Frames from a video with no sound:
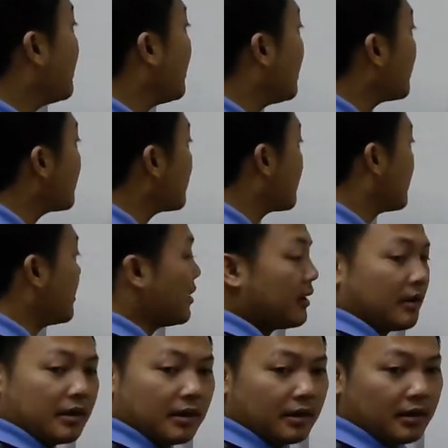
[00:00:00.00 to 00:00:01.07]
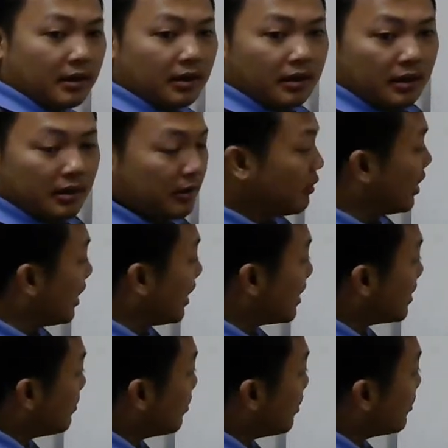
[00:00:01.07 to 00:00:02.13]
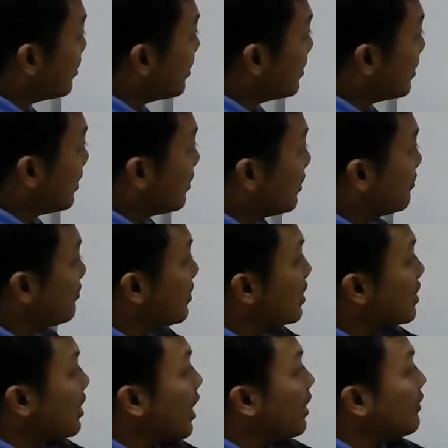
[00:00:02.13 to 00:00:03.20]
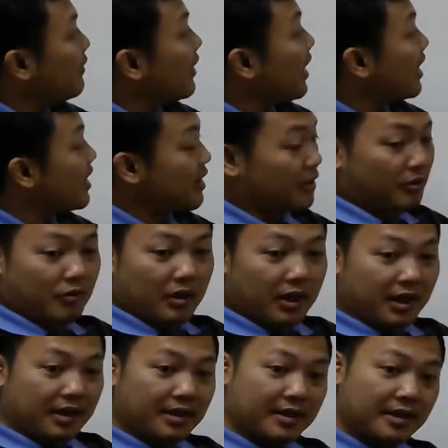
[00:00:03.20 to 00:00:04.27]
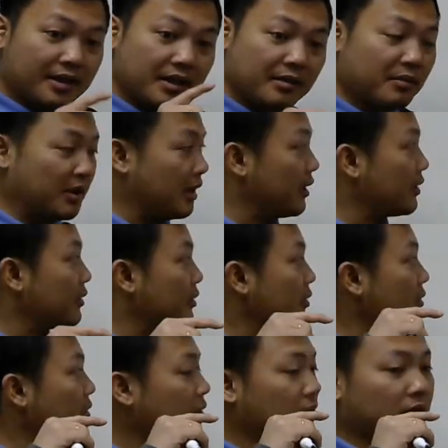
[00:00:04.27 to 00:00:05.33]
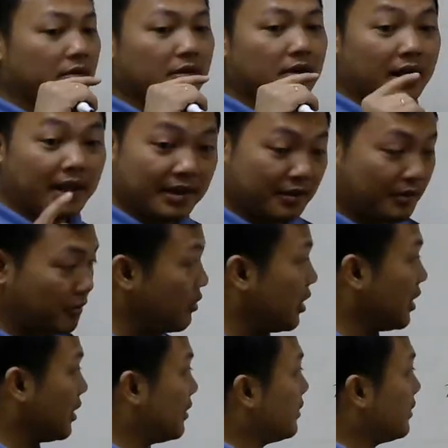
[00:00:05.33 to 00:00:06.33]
x, when x approaches 0, sine of x squared similar to x squared.